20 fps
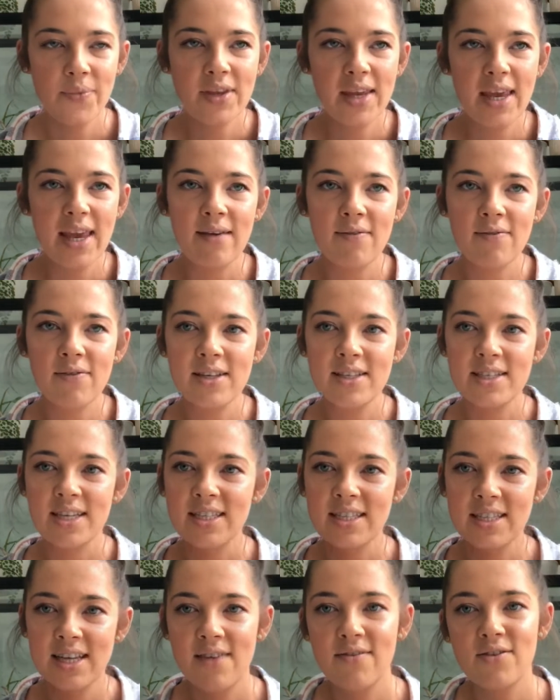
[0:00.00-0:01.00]
If it
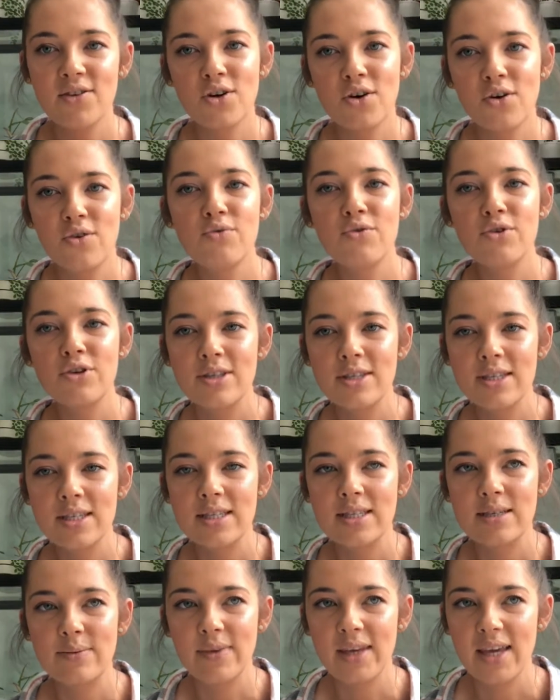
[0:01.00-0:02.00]
doesn't have its own root
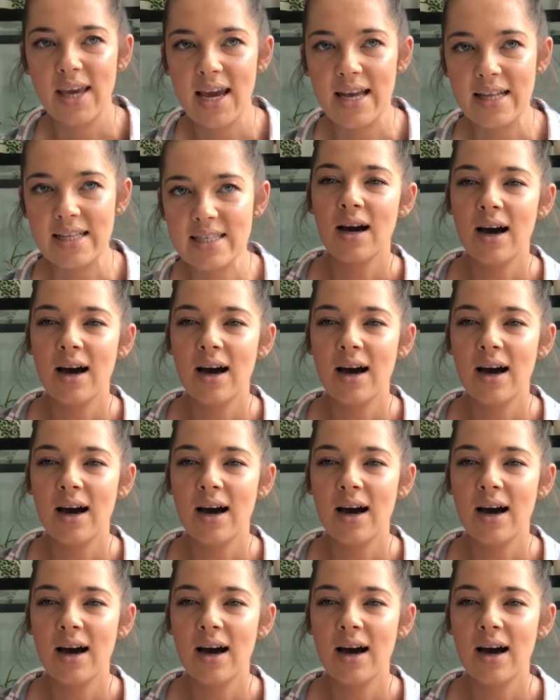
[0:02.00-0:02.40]
system yet,